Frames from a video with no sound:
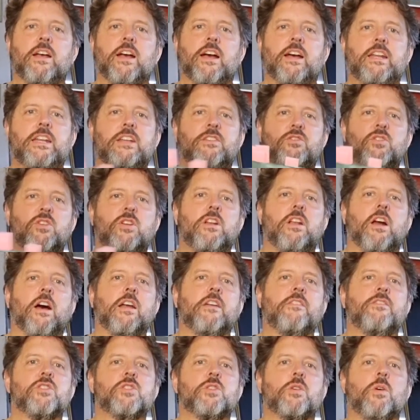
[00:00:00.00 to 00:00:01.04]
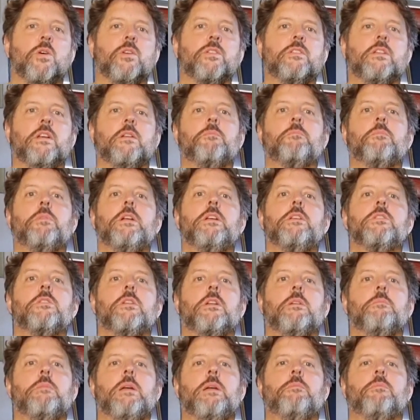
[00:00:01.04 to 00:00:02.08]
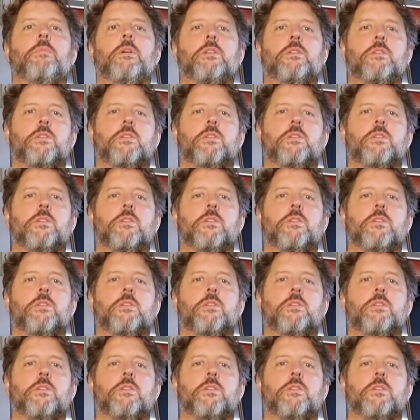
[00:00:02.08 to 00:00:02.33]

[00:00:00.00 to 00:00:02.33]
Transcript: And if you like this content, please remember